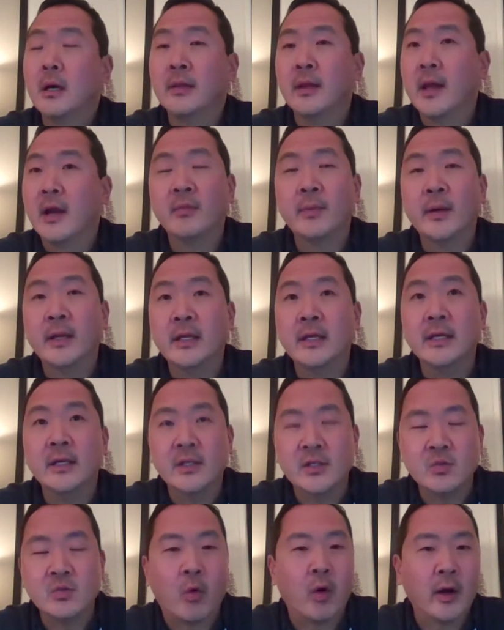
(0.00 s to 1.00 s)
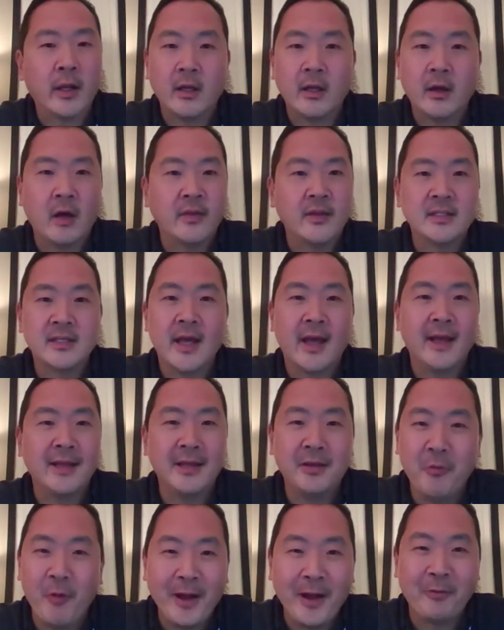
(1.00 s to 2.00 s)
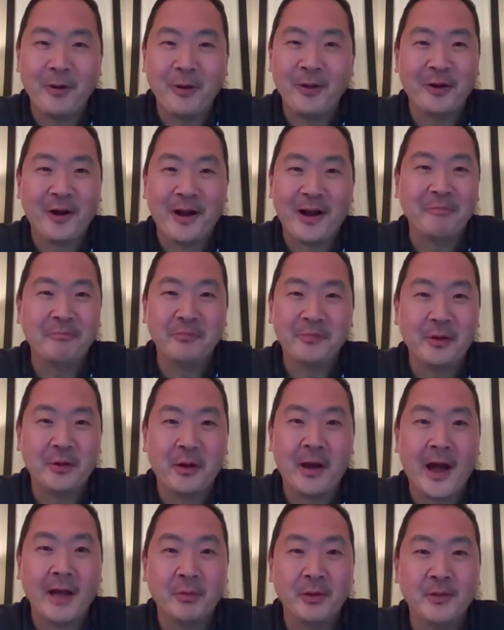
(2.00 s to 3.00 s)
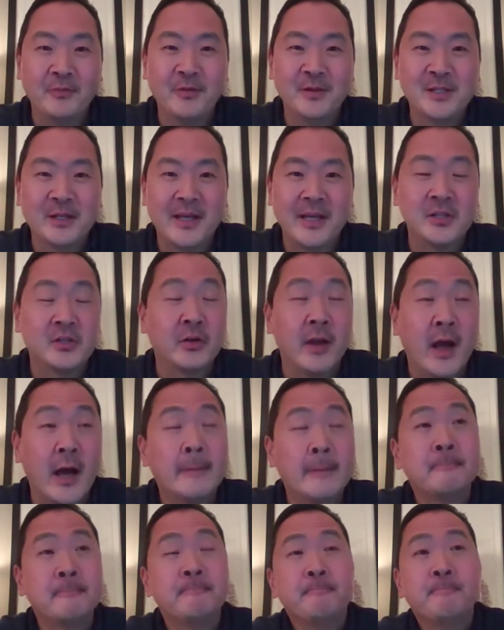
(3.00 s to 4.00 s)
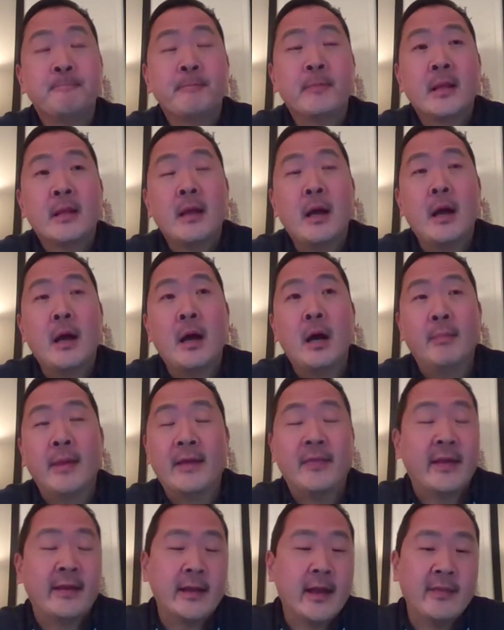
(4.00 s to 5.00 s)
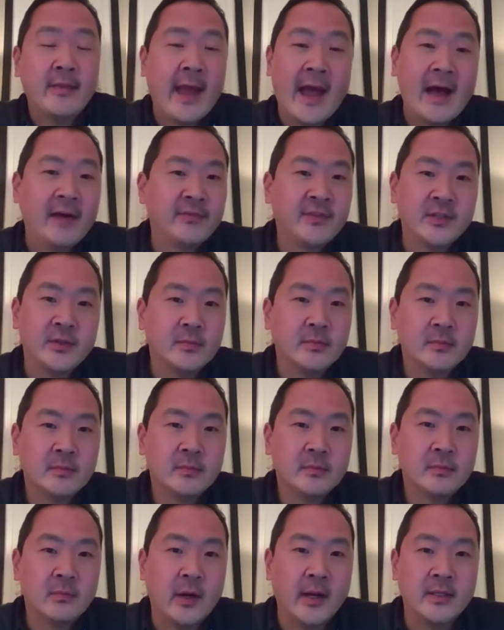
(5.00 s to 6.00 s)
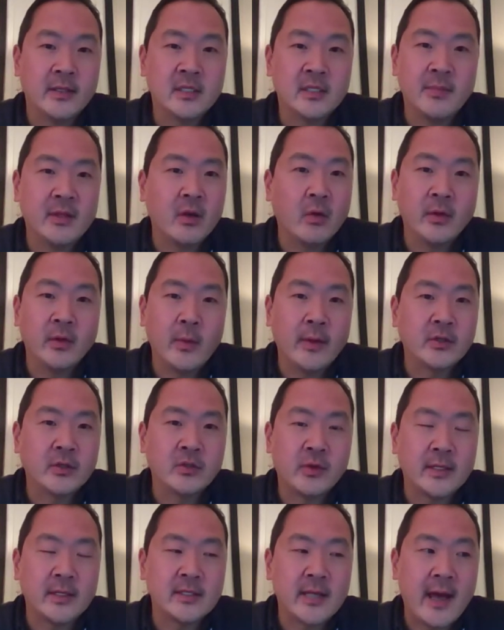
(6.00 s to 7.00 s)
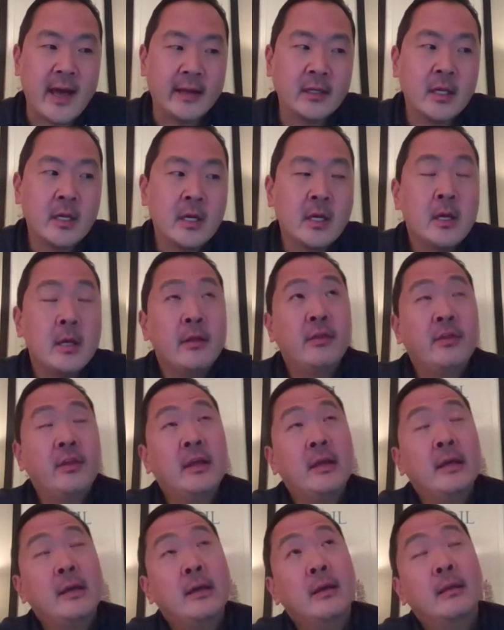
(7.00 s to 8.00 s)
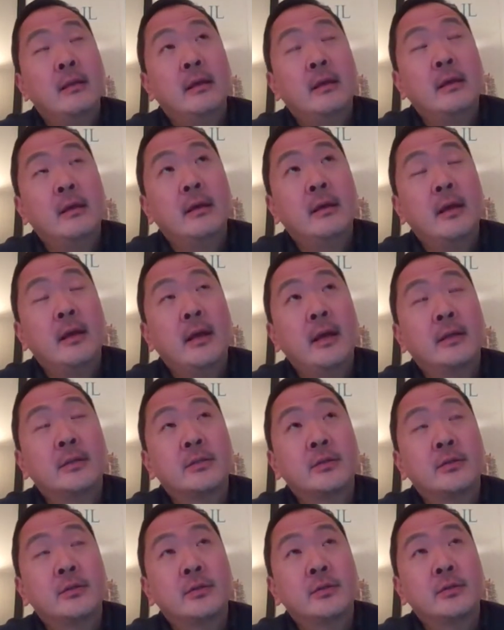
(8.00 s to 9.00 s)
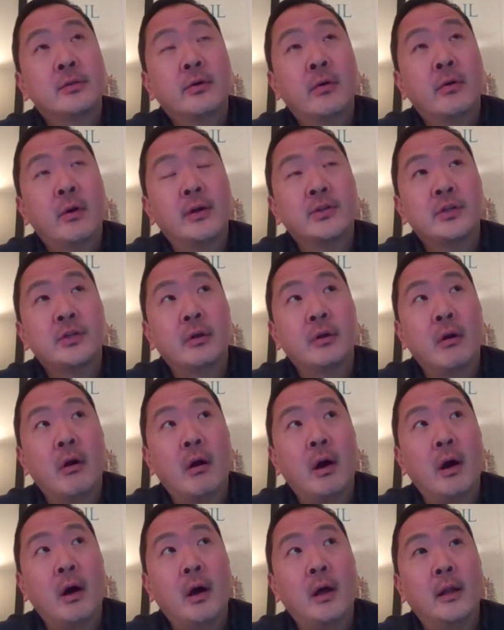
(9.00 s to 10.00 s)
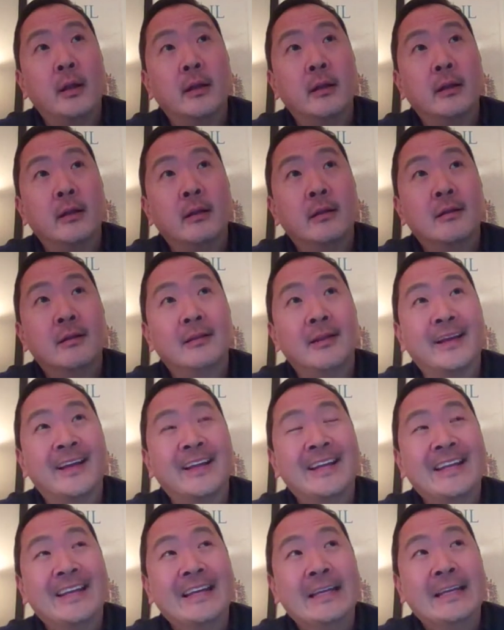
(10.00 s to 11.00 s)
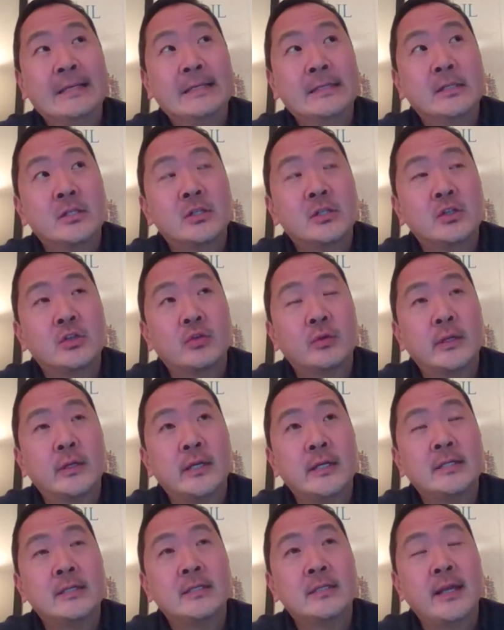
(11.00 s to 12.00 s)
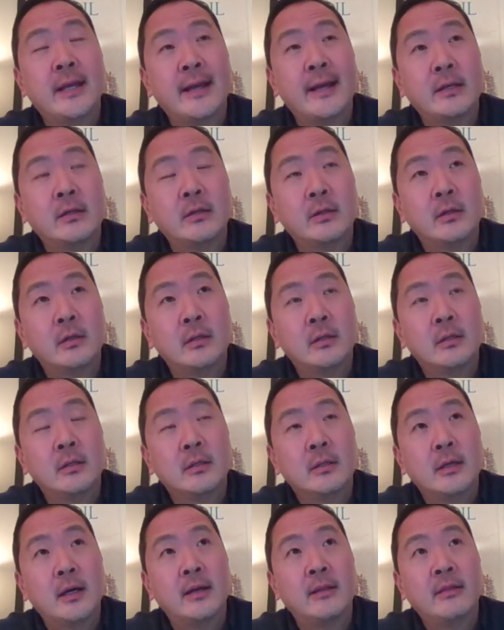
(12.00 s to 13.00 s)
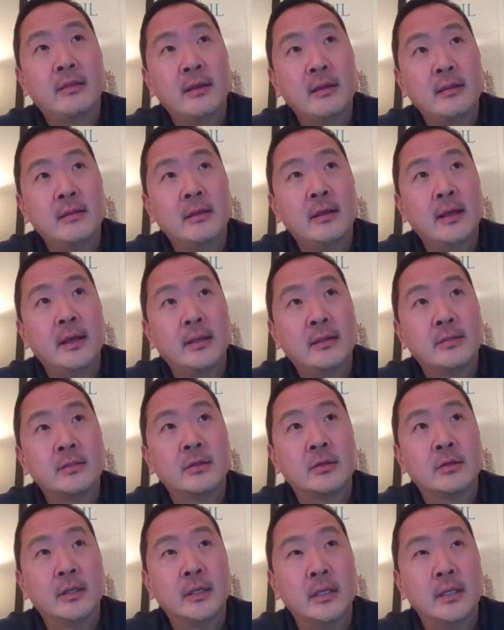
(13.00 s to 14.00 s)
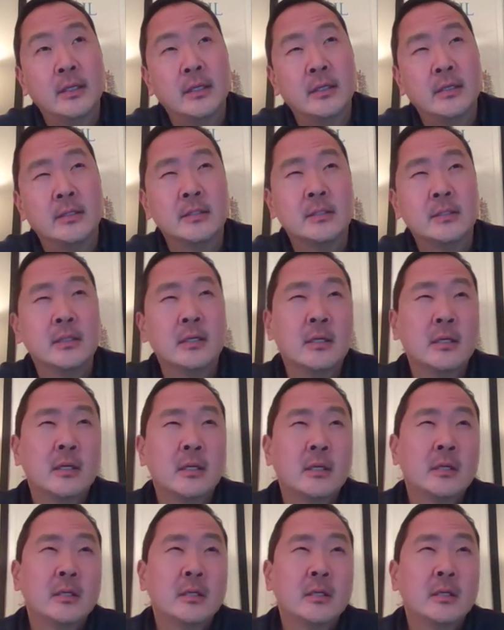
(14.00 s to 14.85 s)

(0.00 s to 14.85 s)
I think everybody is working on this anyway, whether I believe it's the case or not. And they have to, right? It's gonna be the only way to transact. The answer to the question on like an industry standard, I think the answer is